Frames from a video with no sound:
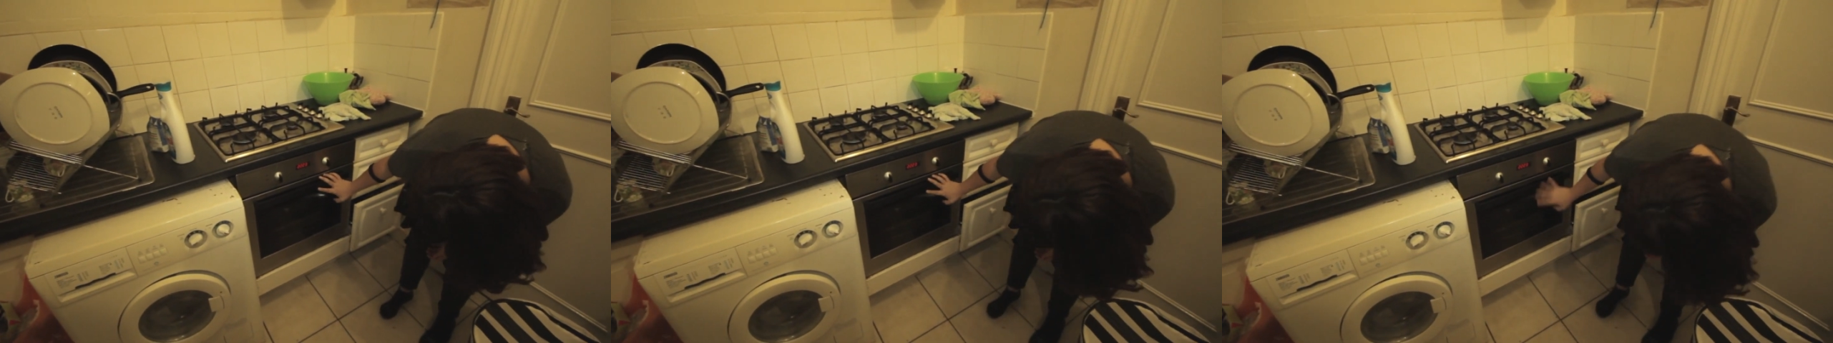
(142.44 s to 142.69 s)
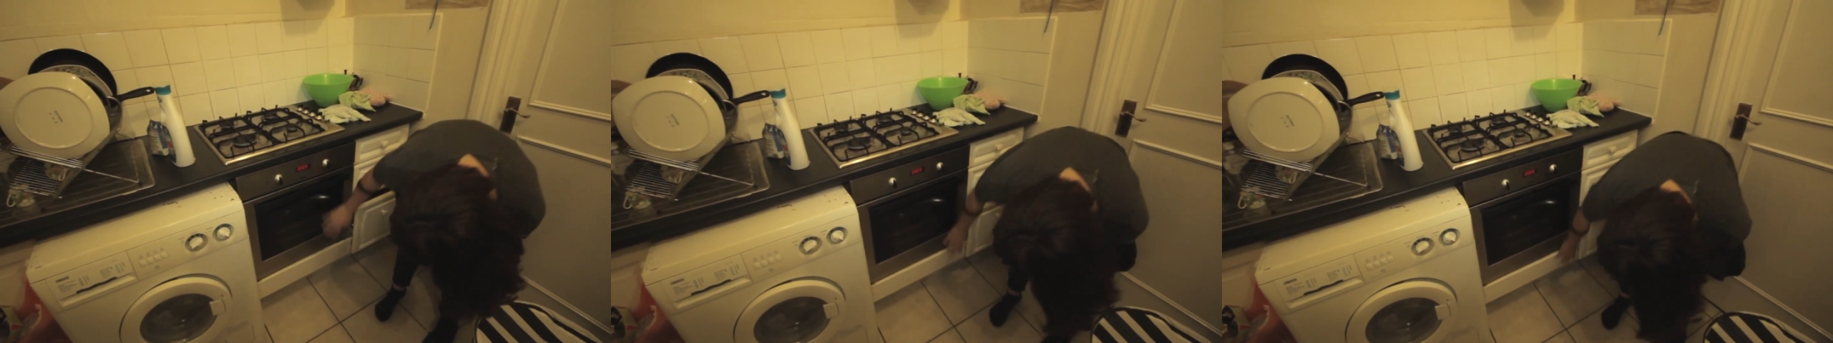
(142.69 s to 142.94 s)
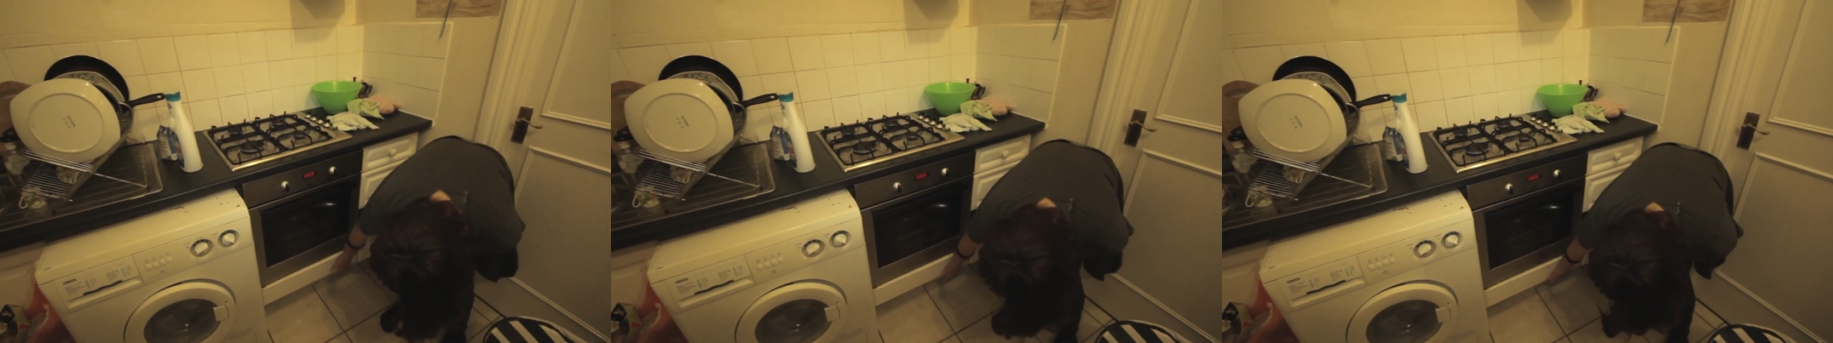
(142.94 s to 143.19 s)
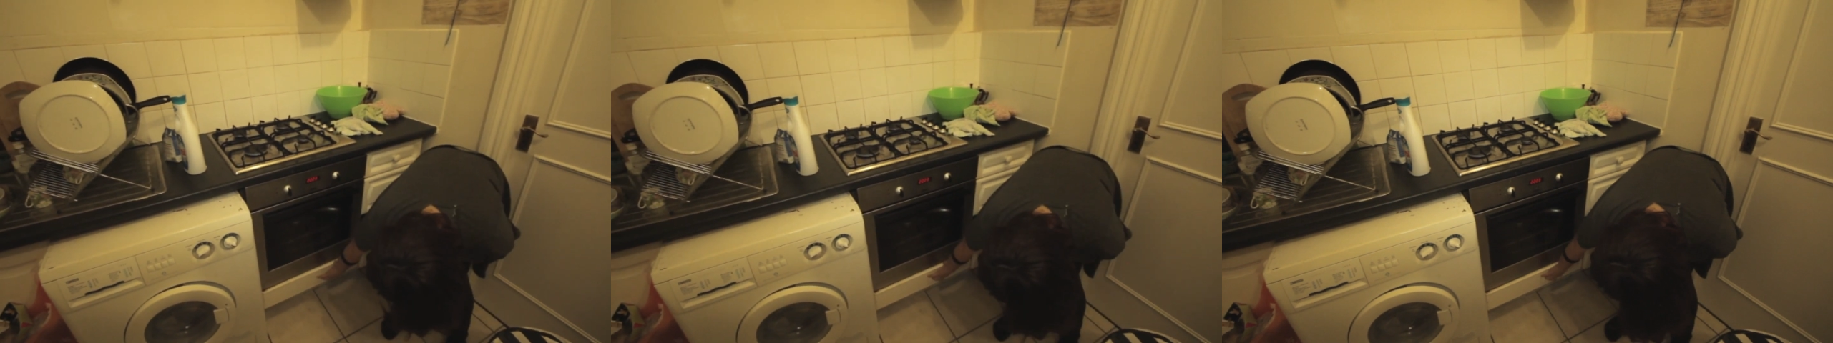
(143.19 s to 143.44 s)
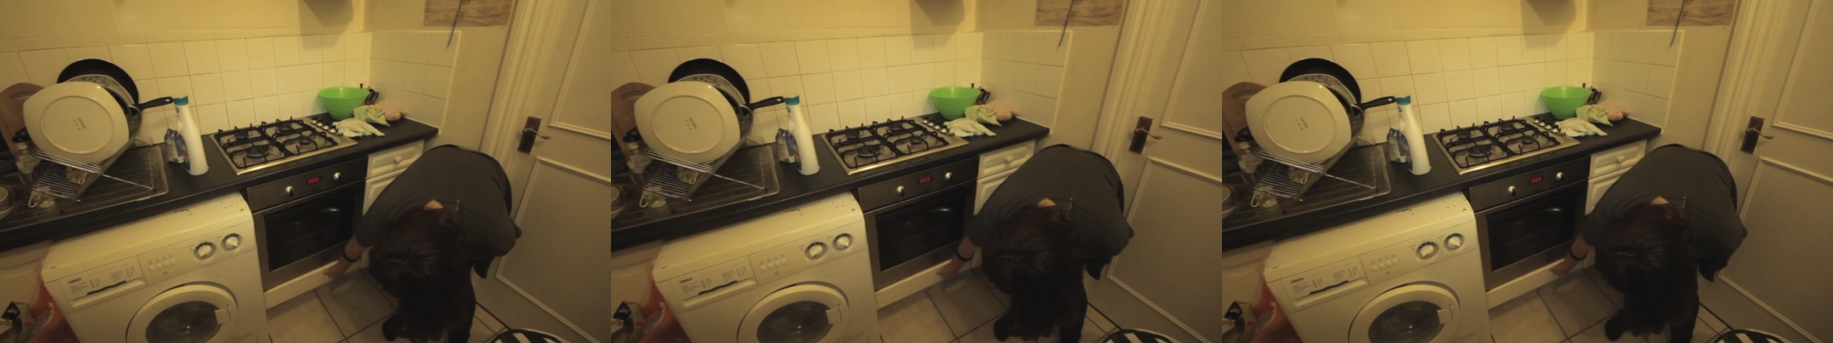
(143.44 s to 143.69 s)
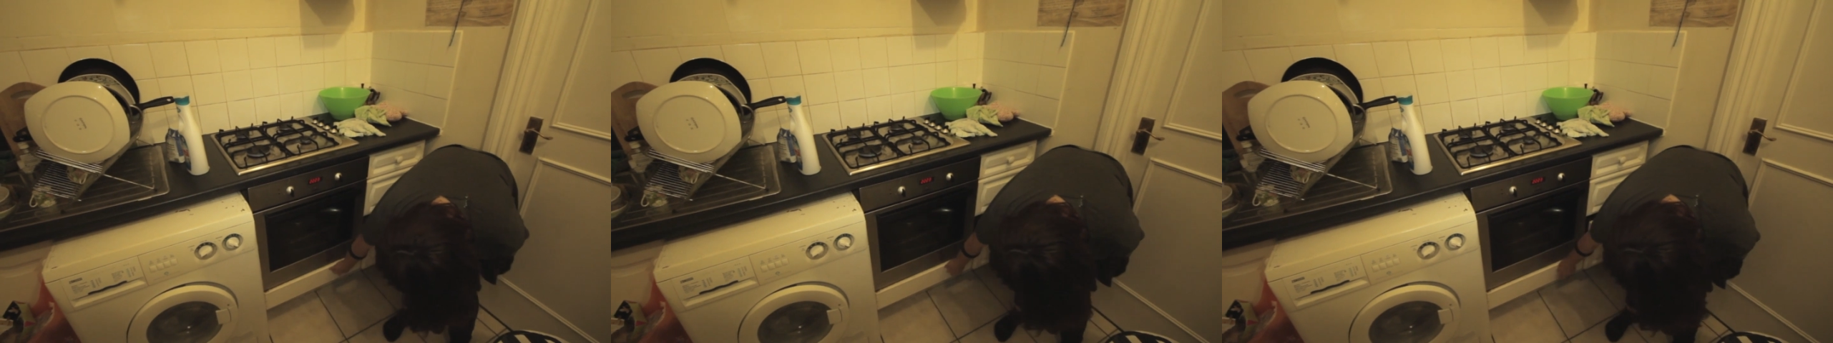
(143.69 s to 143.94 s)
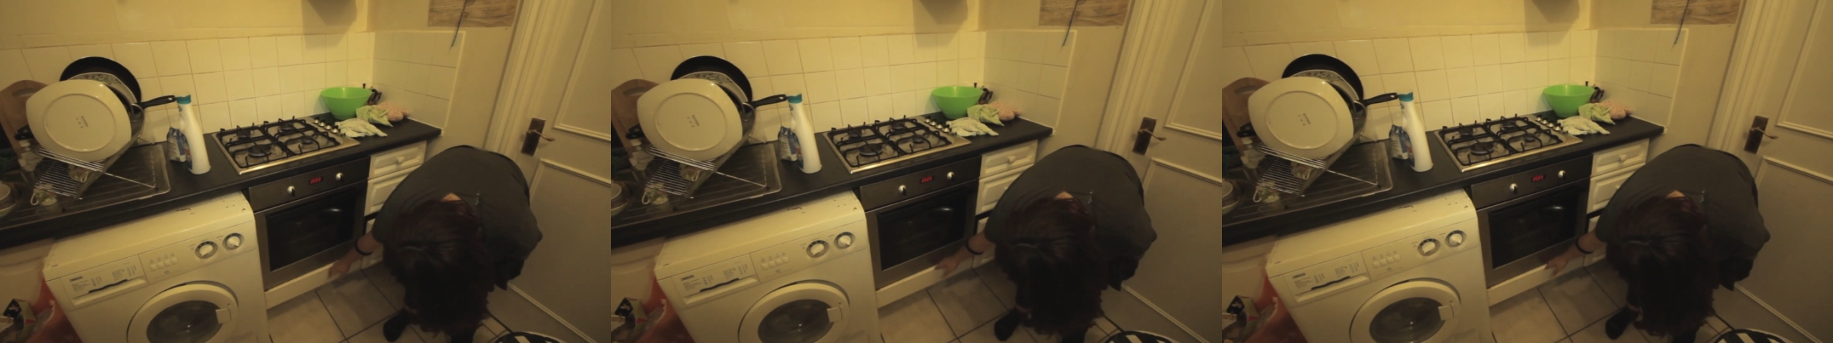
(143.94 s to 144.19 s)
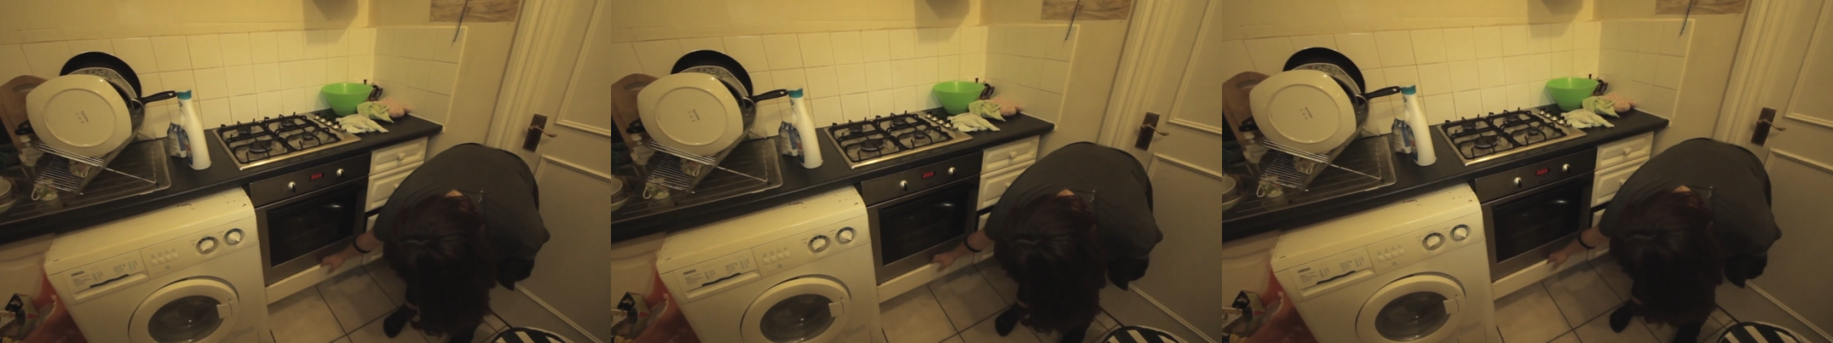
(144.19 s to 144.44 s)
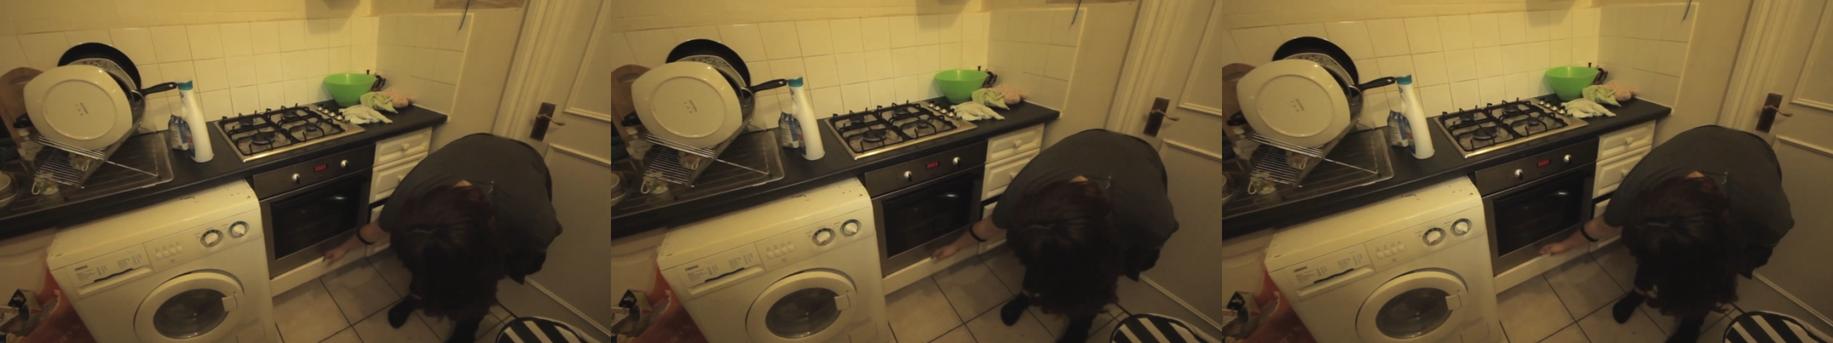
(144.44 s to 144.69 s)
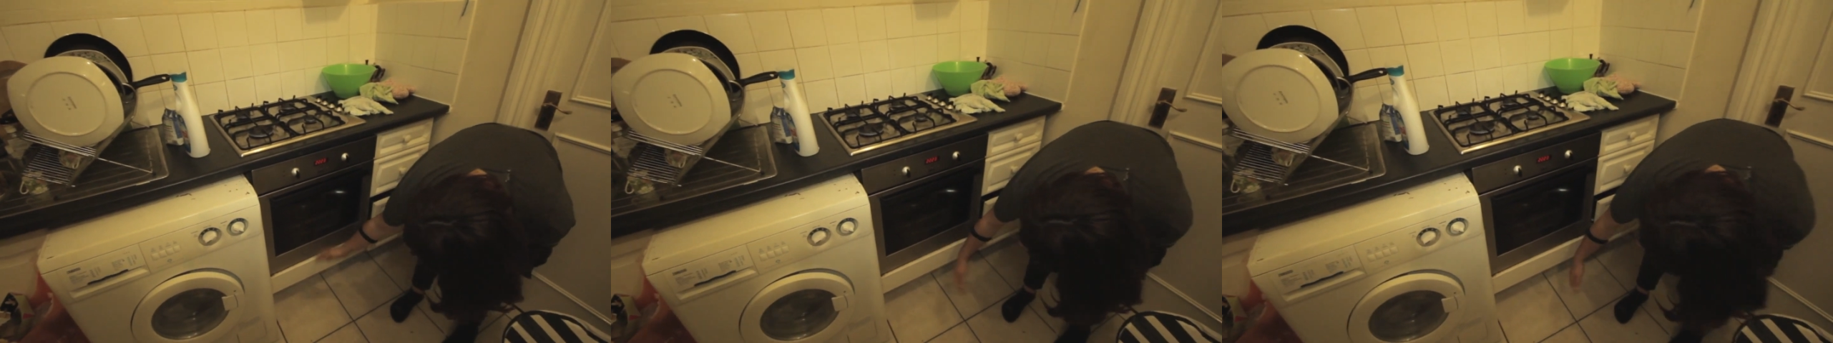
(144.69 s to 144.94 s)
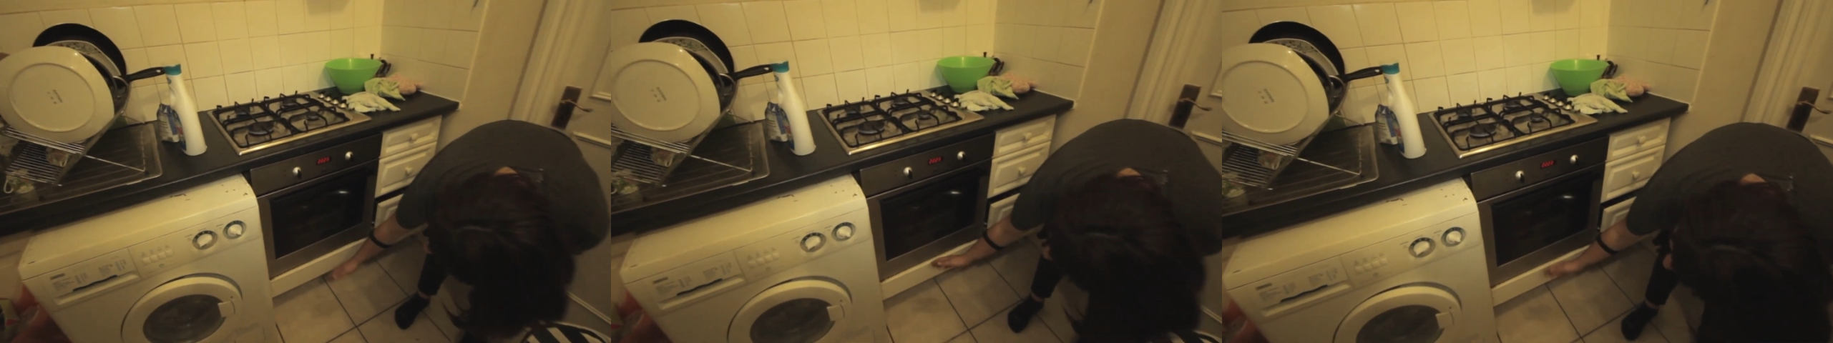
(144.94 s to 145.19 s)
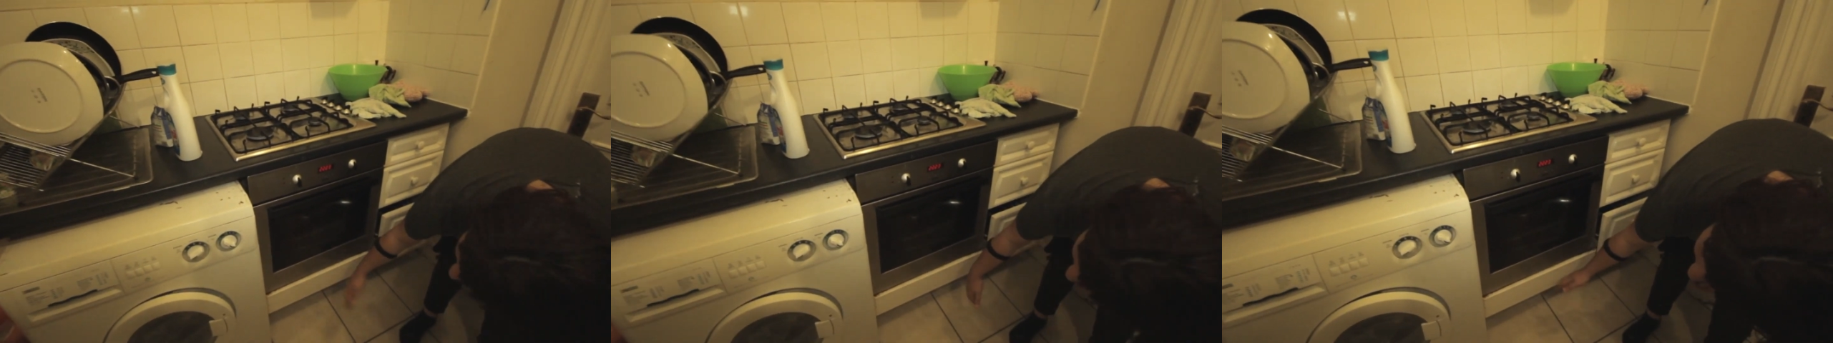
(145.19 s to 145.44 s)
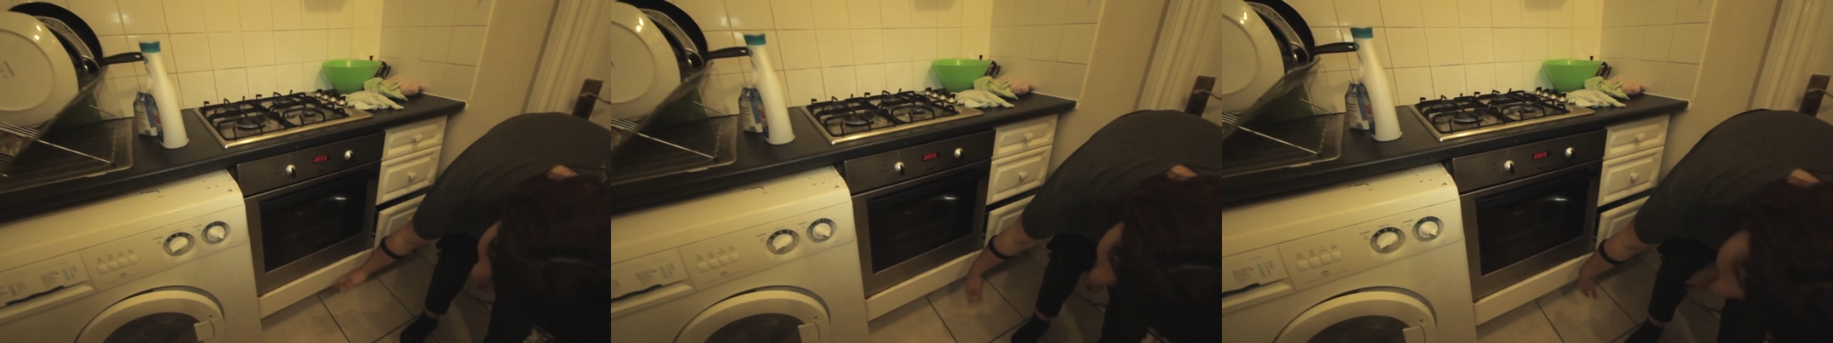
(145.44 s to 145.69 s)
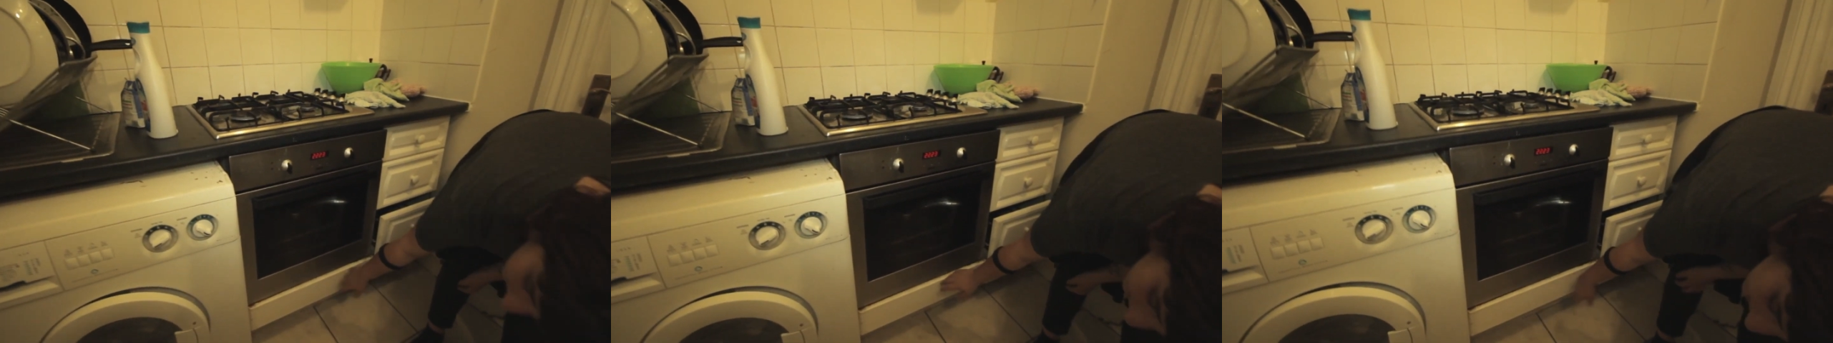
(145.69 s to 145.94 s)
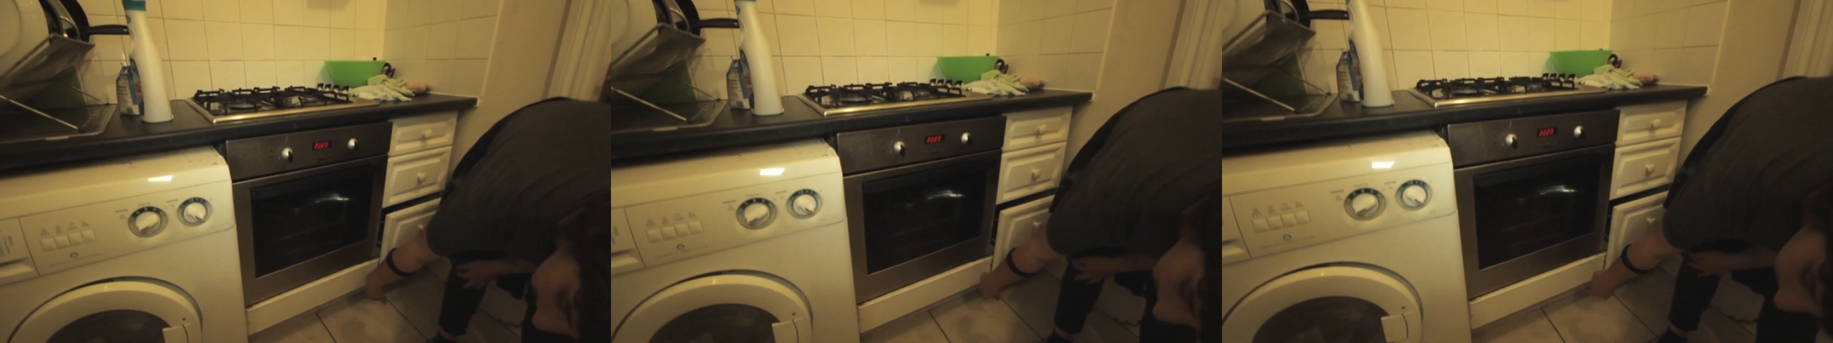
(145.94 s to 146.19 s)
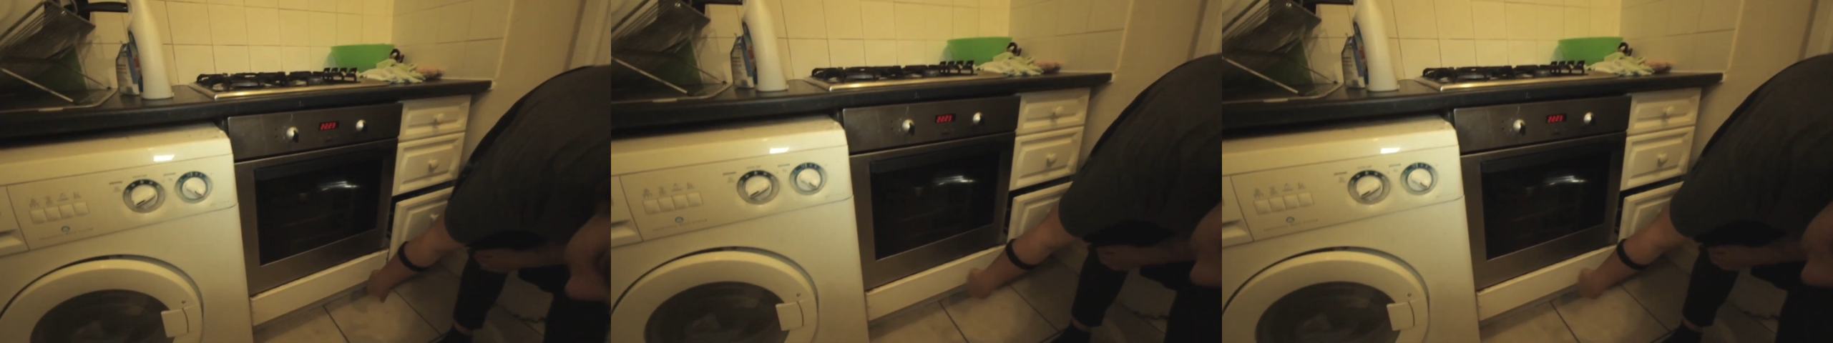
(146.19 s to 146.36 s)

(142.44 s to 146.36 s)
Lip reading: No face is visible, so there are no lips to read.